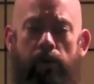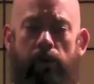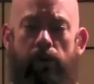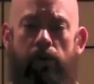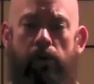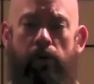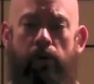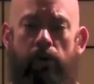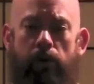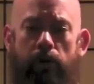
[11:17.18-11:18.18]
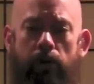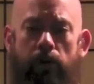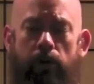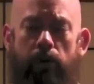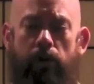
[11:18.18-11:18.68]

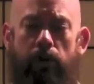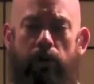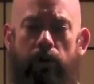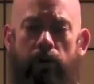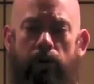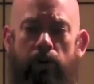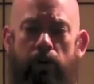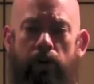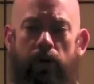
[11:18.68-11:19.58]
Nobody speaks.